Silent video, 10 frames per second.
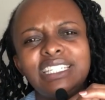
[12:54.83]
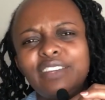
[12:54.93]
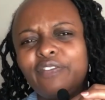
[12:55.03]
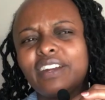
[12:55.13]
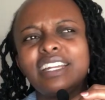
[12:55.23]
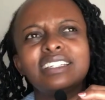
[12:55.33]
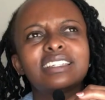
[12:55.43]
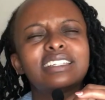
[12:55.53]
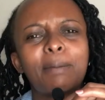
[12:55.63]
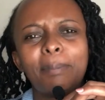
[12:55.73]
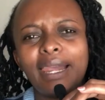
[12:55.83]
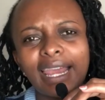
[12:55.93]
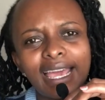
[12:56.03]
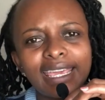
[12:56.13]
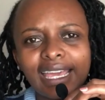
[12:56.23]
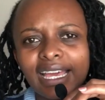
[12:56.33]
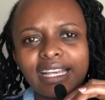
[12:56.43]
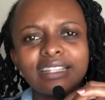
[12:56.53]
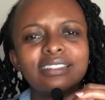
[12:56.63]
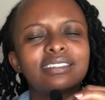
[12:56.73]
different
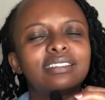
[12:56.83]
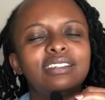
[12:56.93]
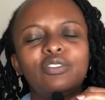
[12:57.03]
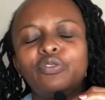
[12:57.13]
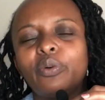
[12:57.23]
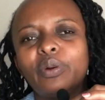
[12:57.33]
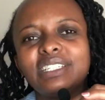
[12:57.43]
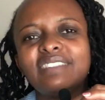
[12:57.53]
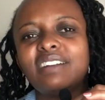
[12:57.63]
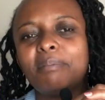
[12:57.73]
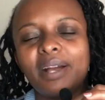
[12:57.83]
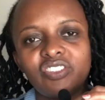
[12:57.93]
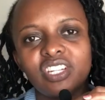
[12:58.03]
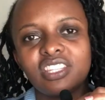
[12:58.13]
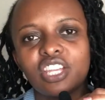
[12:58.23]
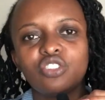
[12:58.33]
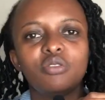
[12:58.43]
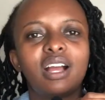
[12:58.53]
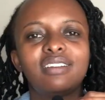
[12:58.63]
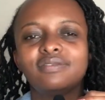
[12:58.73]
suppliers for whatever budget that
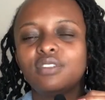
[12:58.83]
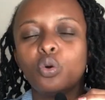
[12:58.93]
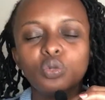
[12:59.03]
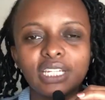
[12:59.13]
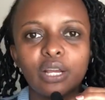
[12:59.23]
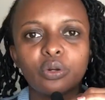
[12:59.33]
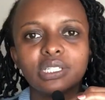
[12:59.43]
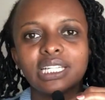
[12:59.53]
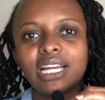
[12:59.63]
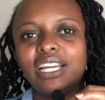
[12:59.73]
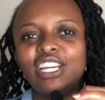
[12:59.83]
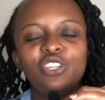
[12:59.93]
you have, hutakosa.